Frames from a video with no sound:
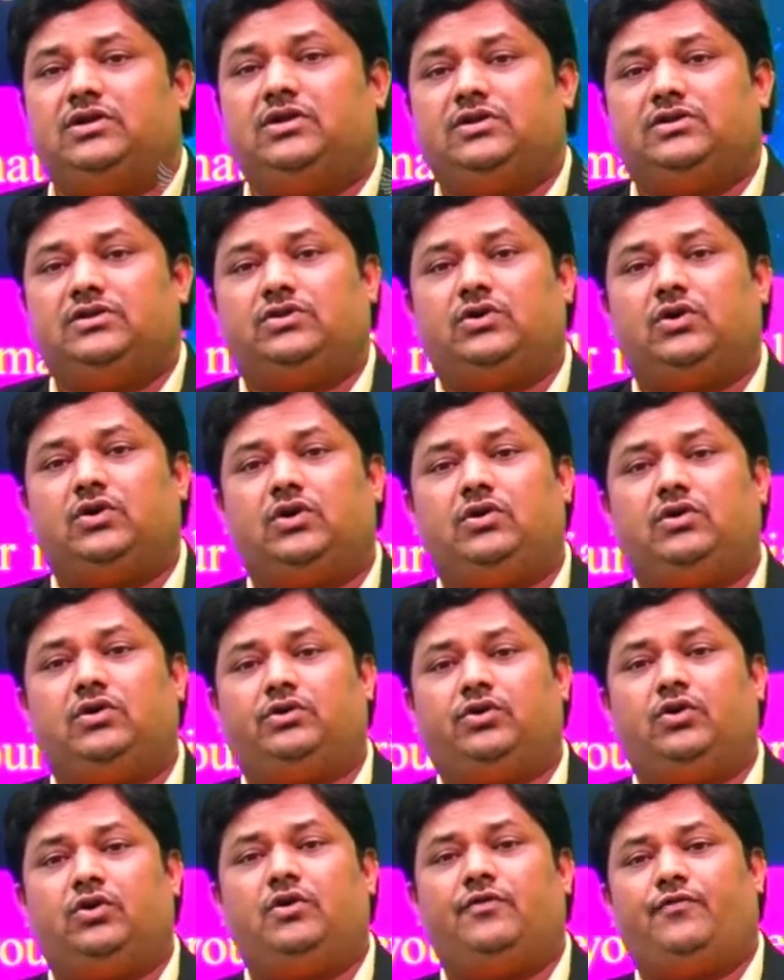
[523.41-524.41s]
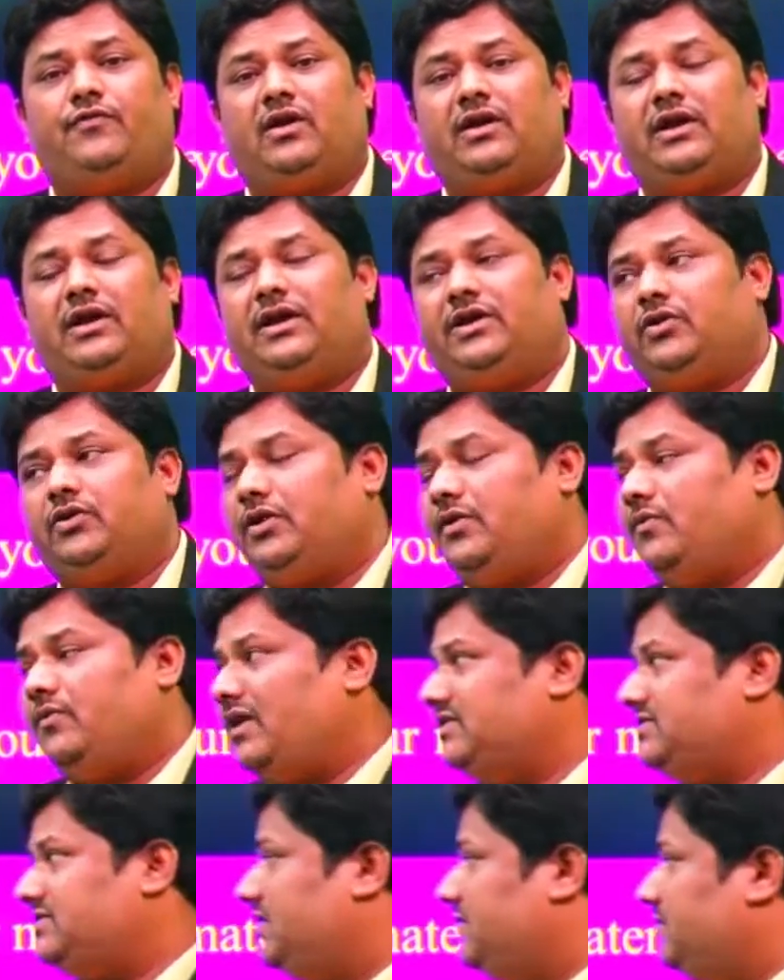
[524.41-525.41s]
So don't forget to
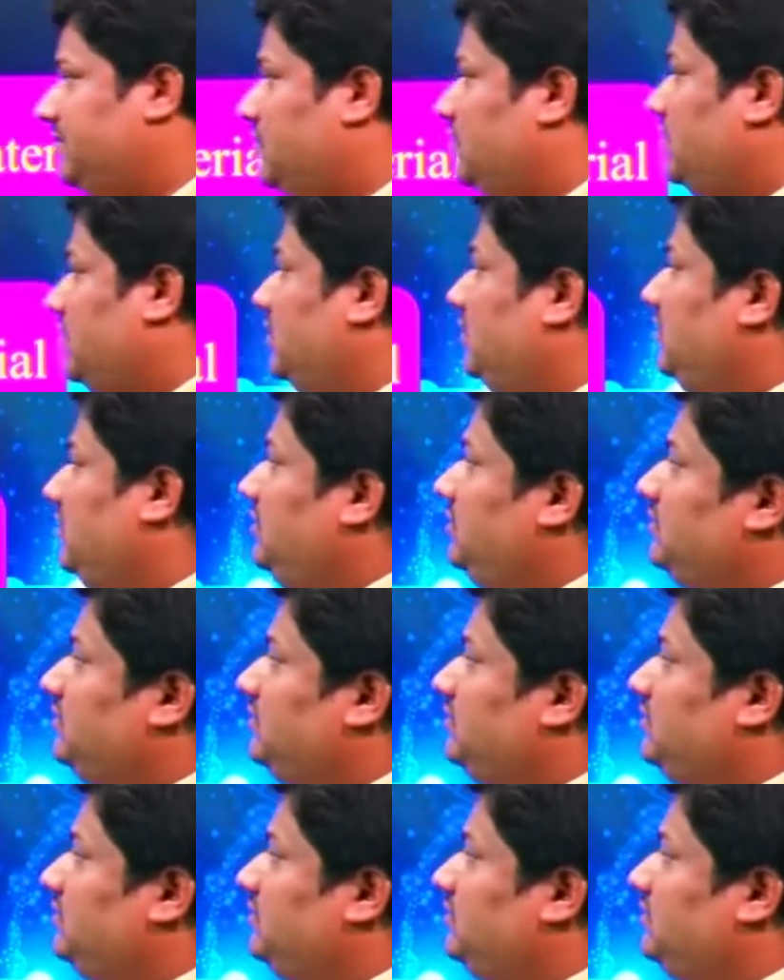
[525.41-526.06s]
revise them, okay?